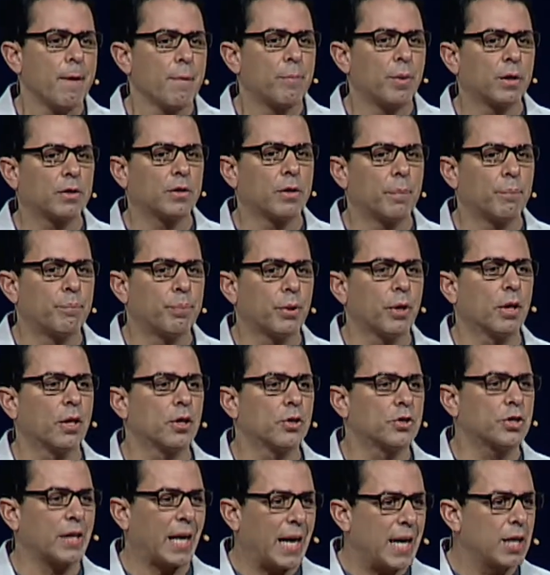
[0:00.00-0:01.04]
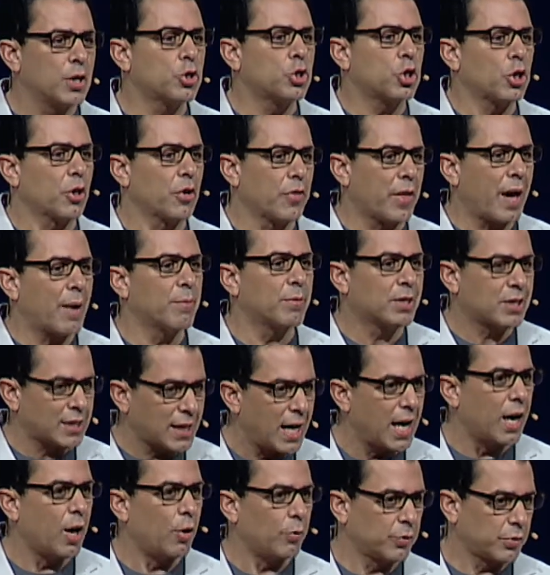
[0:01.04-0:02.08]
But the birds injure
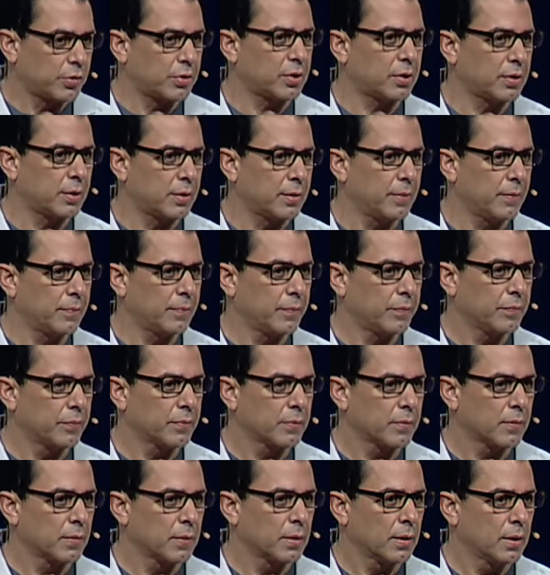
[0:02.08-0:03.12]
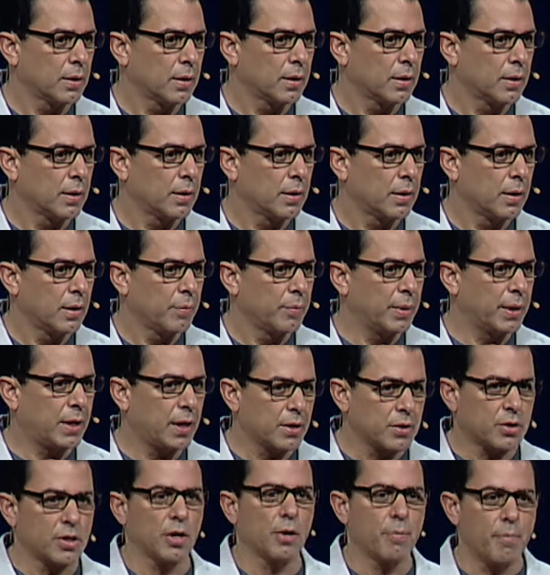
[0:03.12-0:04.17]
themselves
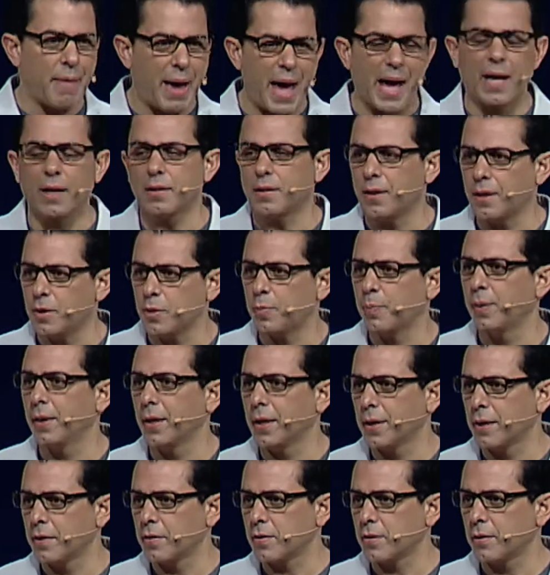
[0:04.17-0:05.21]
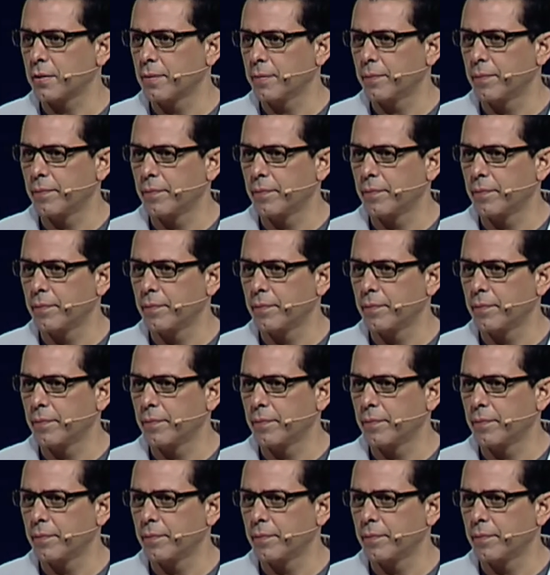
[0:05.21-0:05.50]
because they're mad at these pigs.